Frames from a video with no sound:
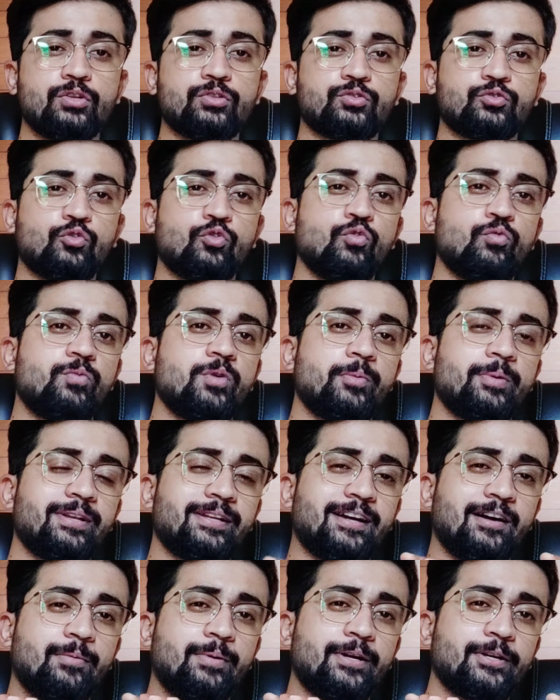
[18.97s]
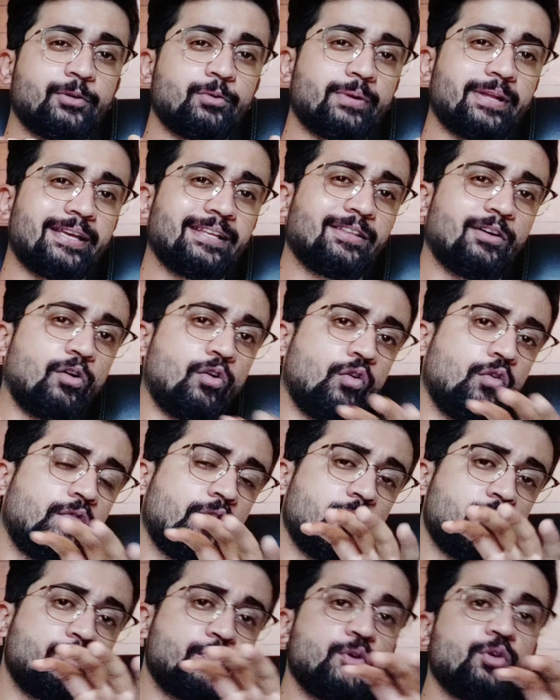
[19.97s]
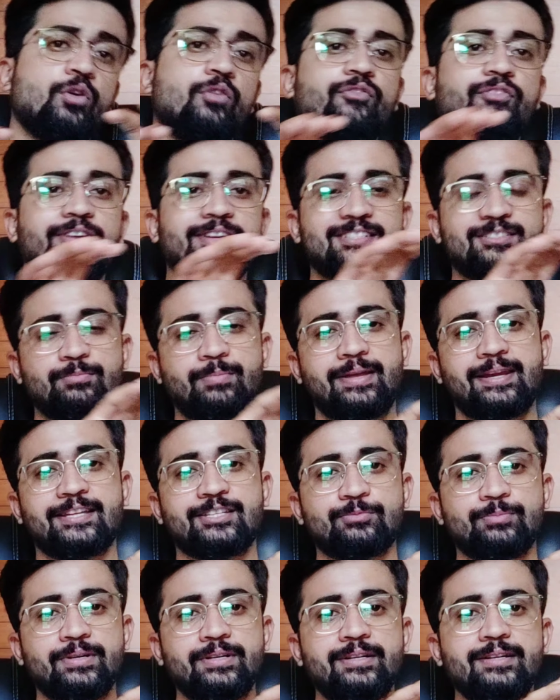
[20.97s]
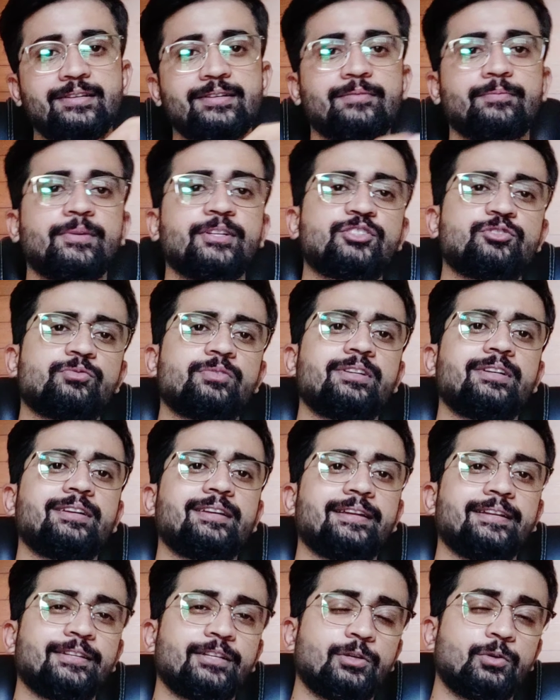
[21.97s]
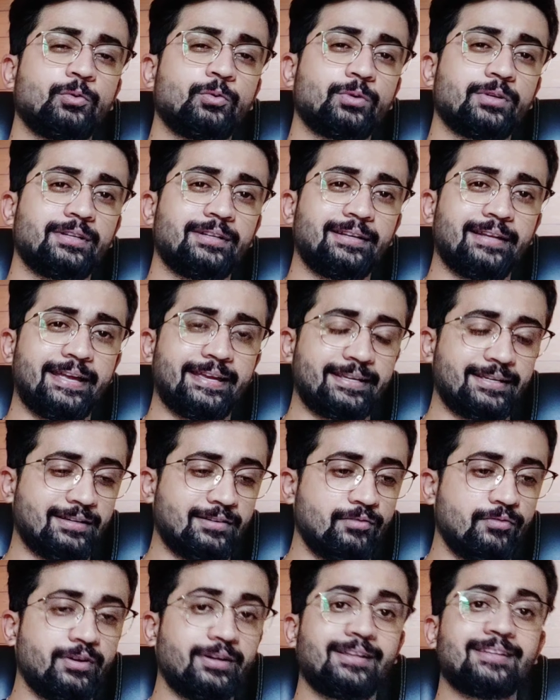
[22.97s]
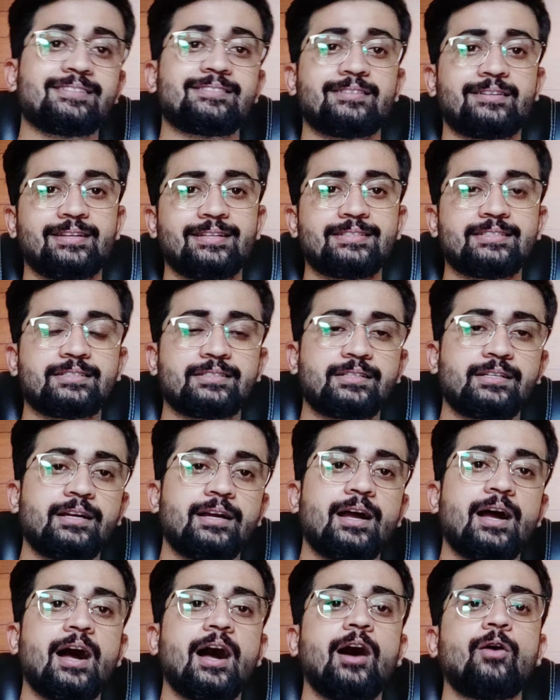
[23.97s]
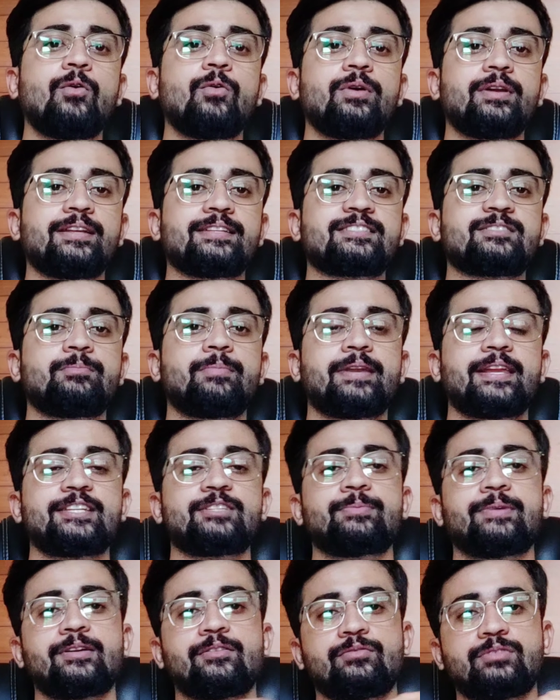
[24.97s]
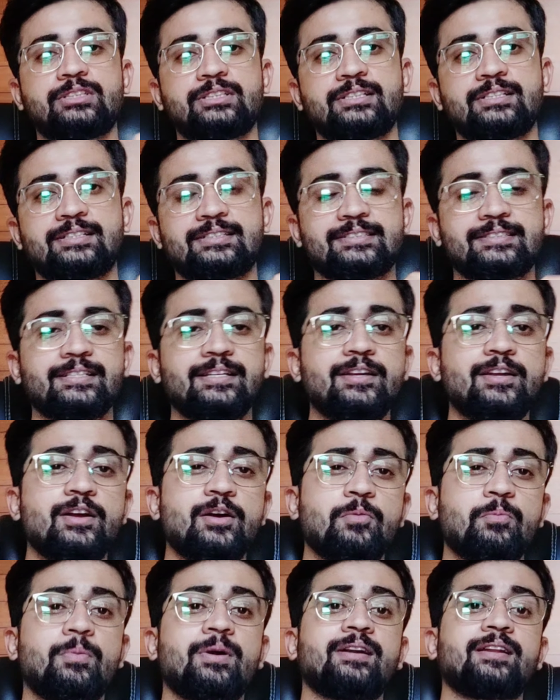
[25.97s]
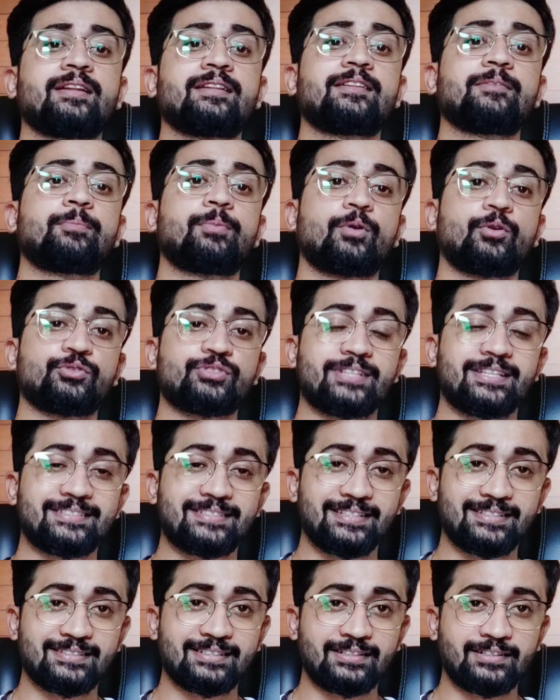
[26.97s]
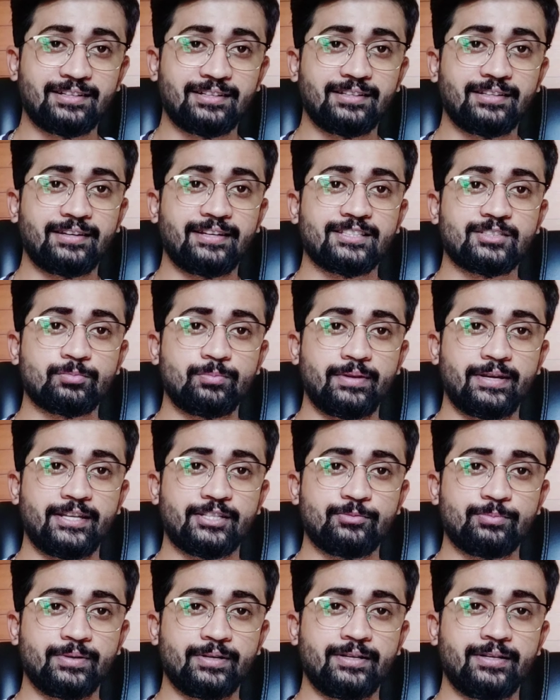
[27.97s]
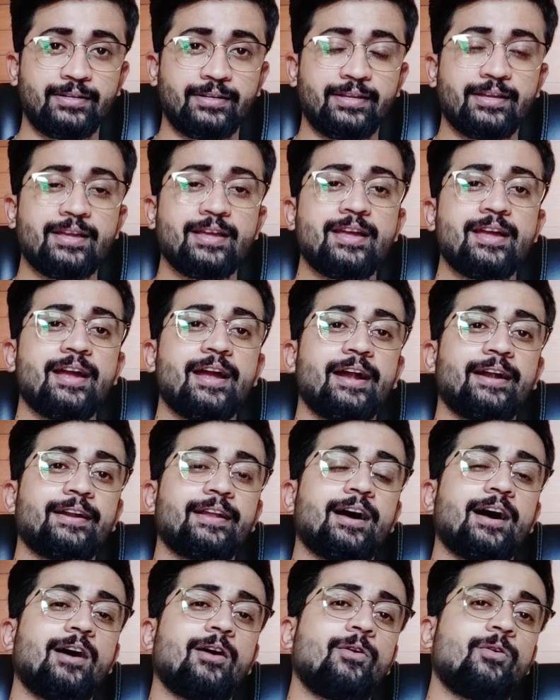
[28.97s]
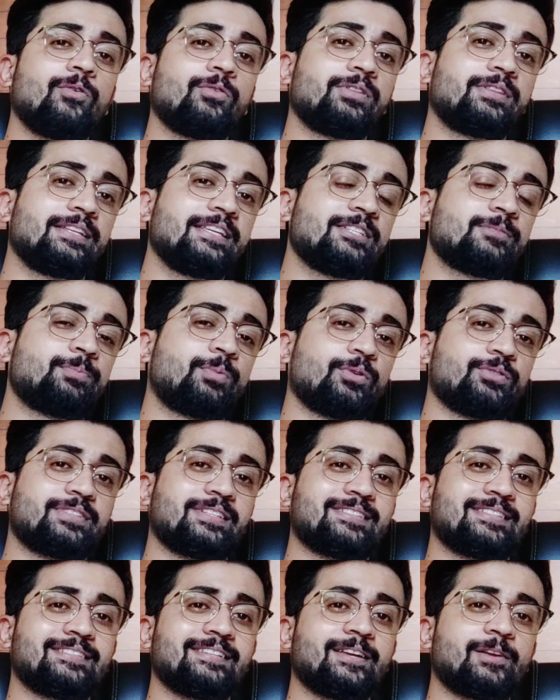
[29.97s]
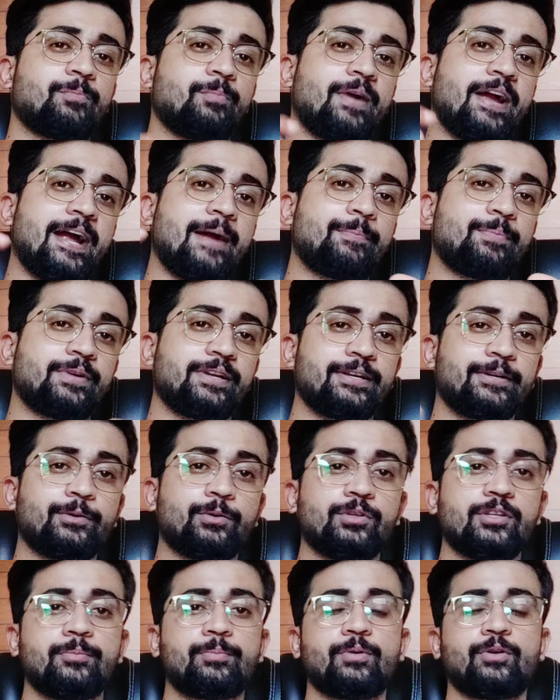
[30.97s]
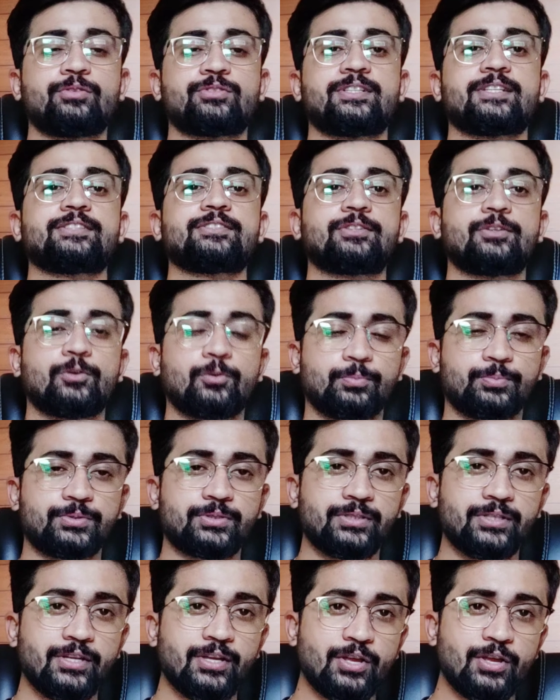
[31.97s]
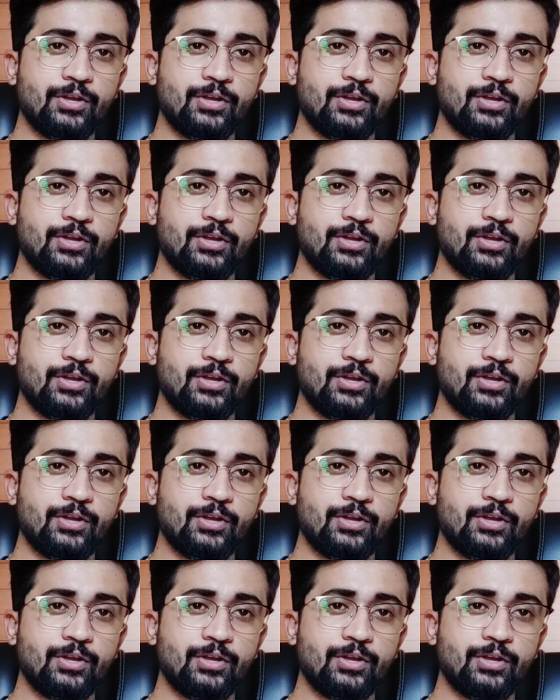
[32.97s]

So we will cover today the overview of risk management, which will include like what is risk, how risk management works, what are the processes under the risk management, and how these processes are mapped into the process groups.